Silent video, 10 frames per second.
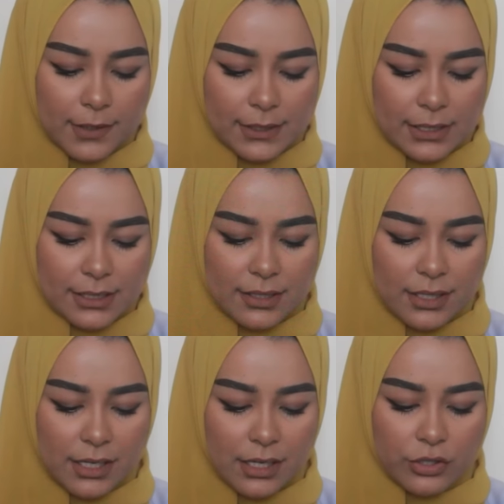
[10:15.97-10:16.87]
This is
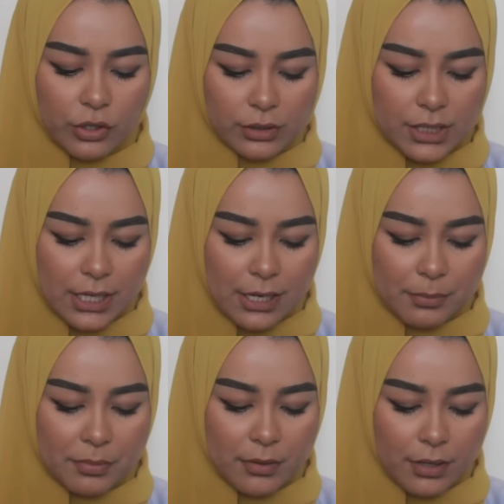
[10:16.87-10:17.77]
the Dr.
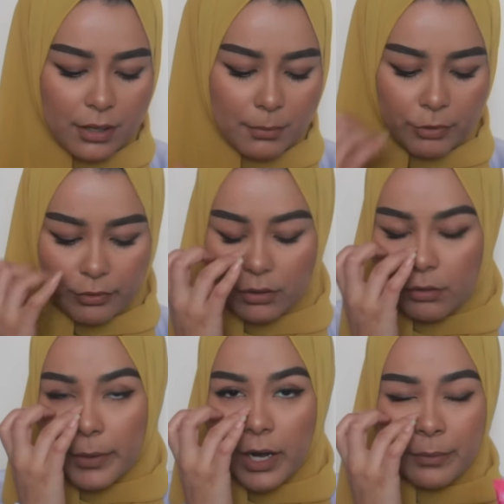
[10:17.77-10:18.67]
Lip uh,
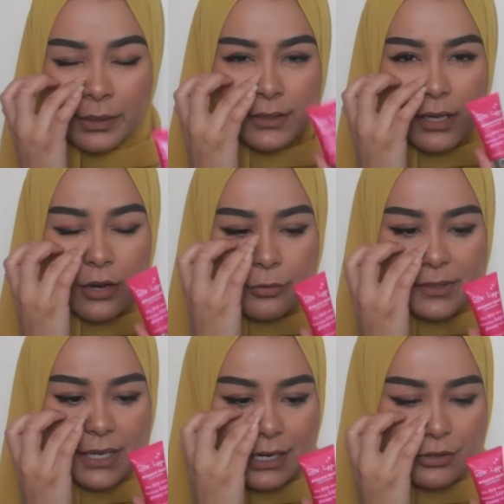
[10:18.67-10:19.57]
Miracle Balm and it's
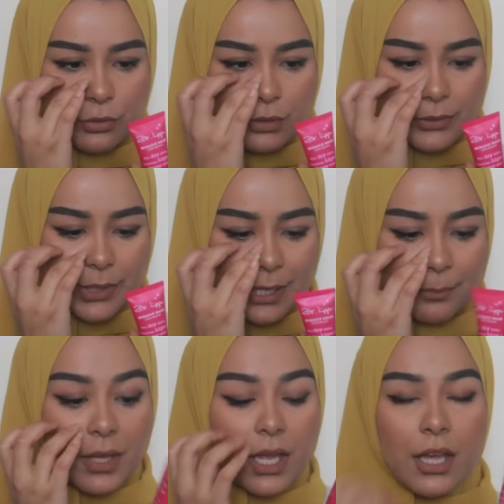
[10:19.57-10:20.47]
100% natural
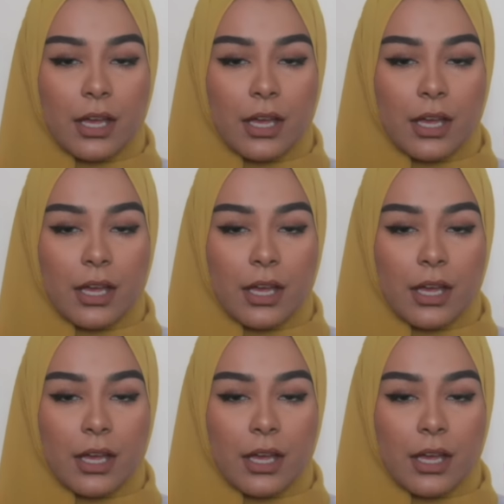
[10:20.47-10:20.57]
cream.